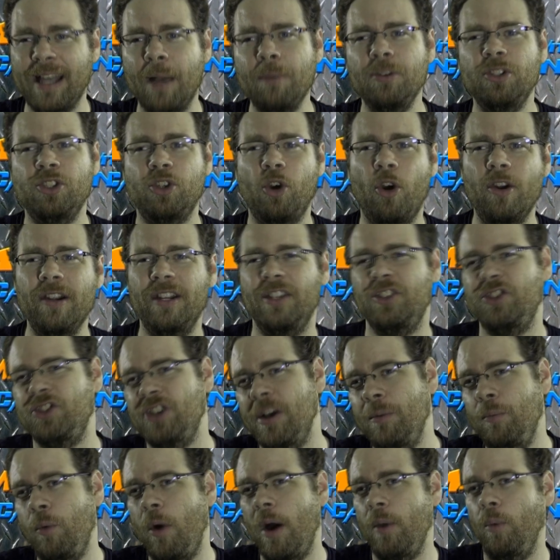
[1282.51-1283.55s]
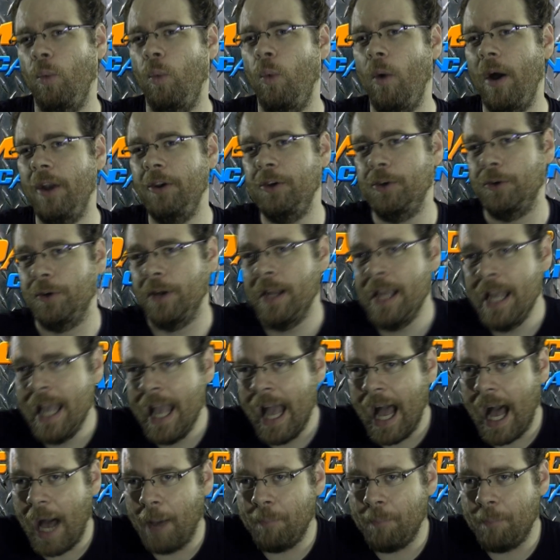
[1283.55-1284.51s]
because I was starting to somewhat wonder